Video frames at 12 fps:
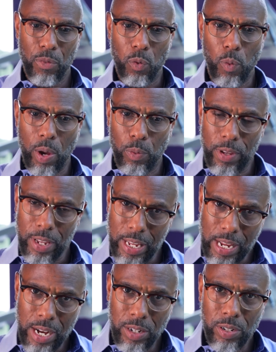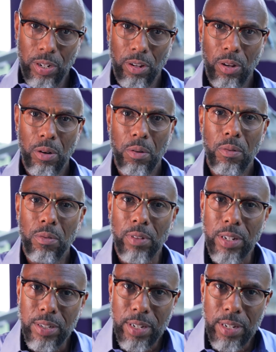when we eat, let's